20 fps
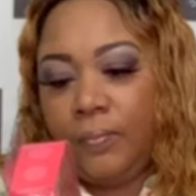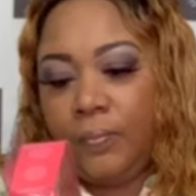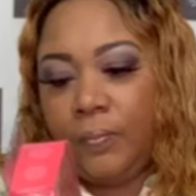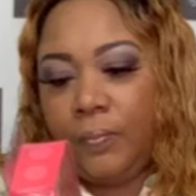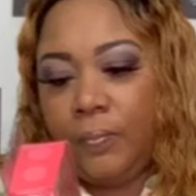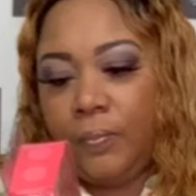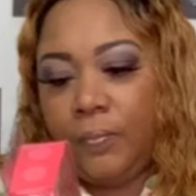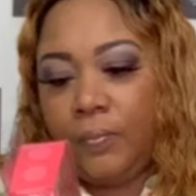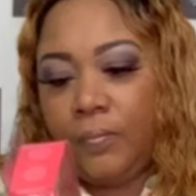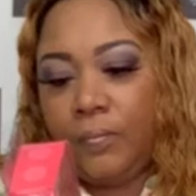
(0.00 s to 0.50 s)

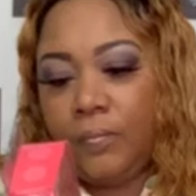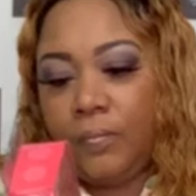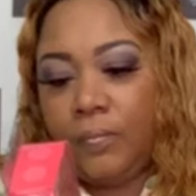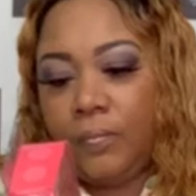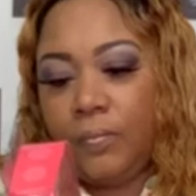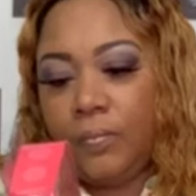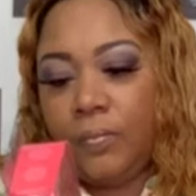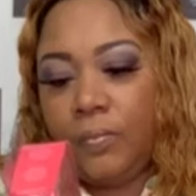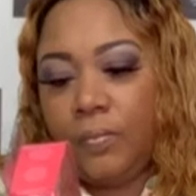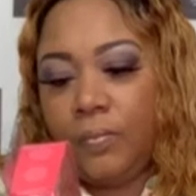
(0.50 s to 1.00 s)

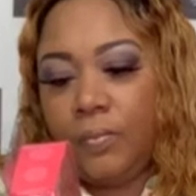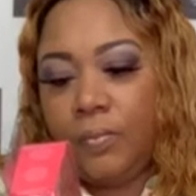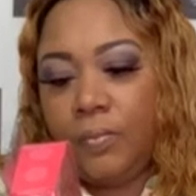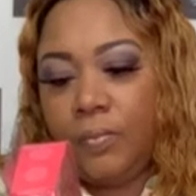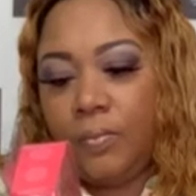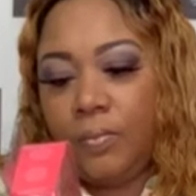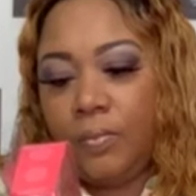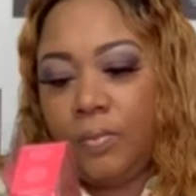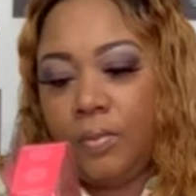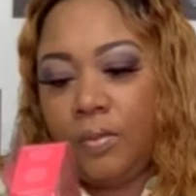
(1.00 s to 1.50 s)

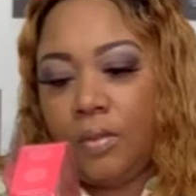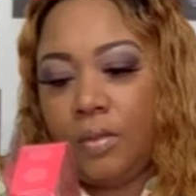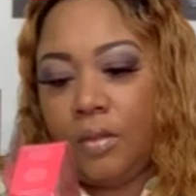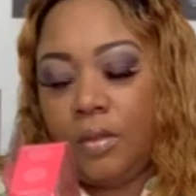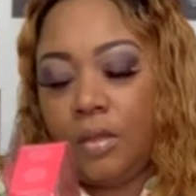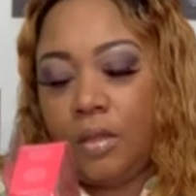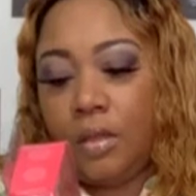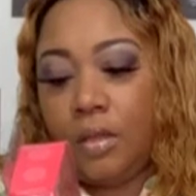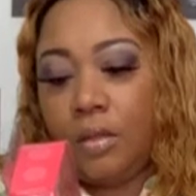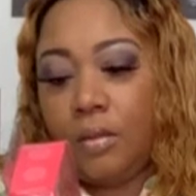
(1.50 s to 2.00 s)

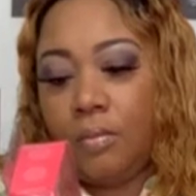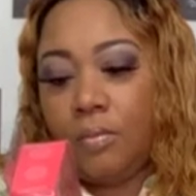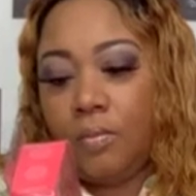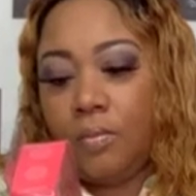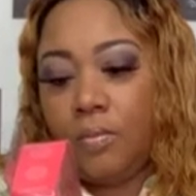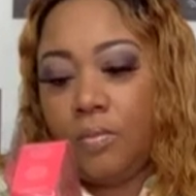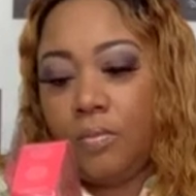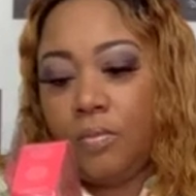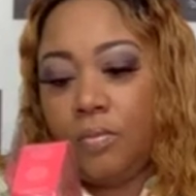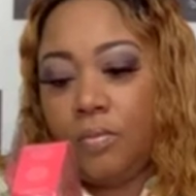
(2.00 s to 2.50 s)
Nobody speaks.